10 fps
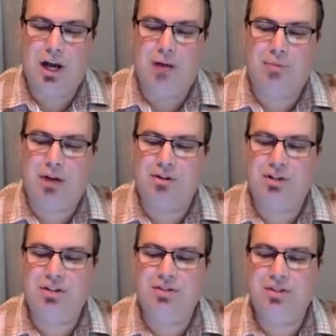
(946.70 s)
about
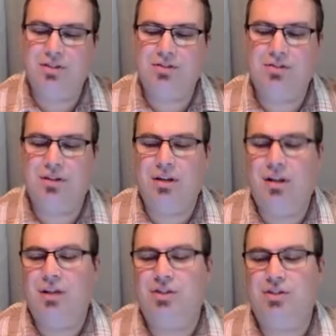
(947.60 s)

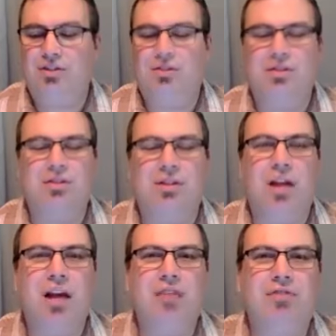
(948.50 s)
Jesus's
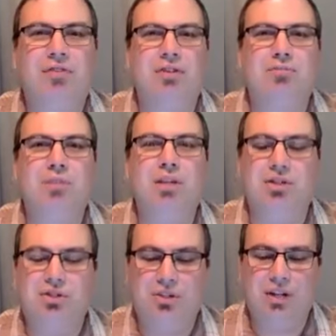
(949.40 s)
life, his
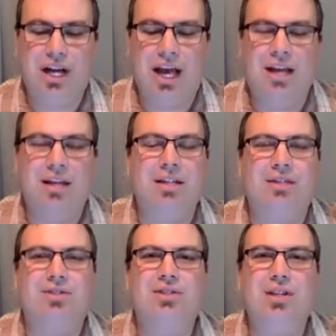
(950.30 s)
ministry, and
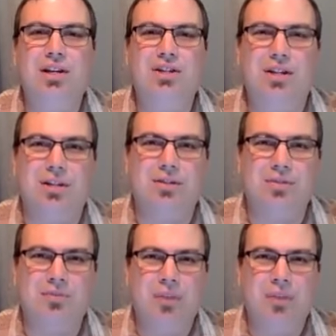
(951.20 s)
his teachings.